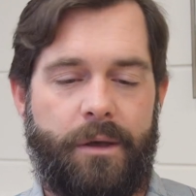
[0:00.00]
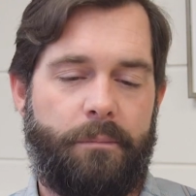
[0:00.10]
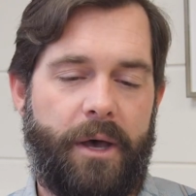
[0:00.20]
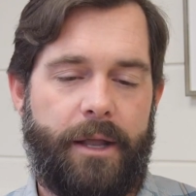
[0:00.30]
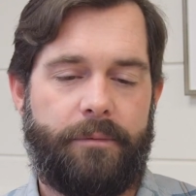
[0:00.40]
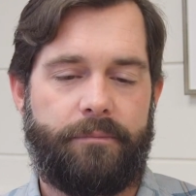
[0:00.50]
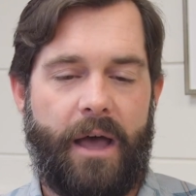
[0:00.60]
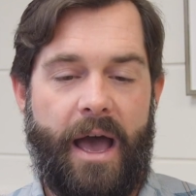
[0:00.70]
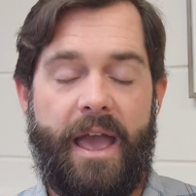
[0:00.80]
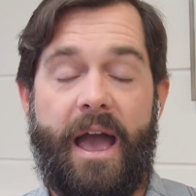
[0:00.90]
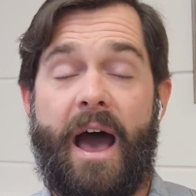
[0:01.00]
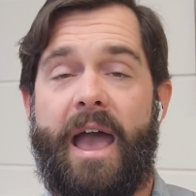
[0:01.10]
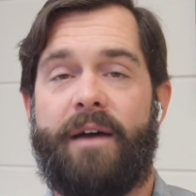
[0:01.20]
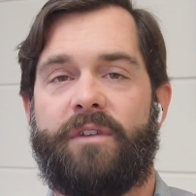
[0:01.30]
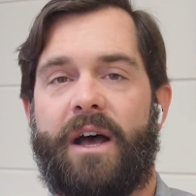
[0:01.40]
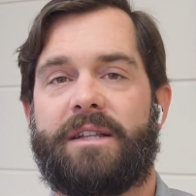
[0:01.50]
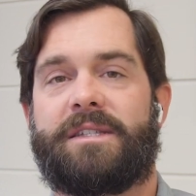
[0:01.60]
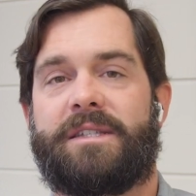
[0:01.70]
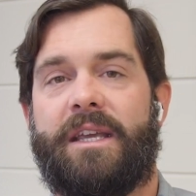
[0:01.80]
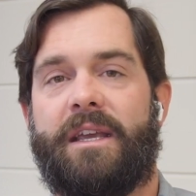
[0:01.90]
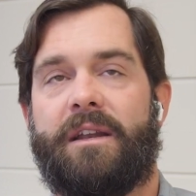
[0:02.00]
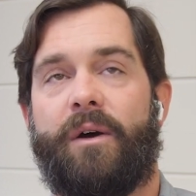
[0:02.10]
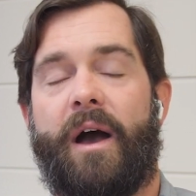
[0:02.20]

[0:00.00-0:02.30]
but I have not seen,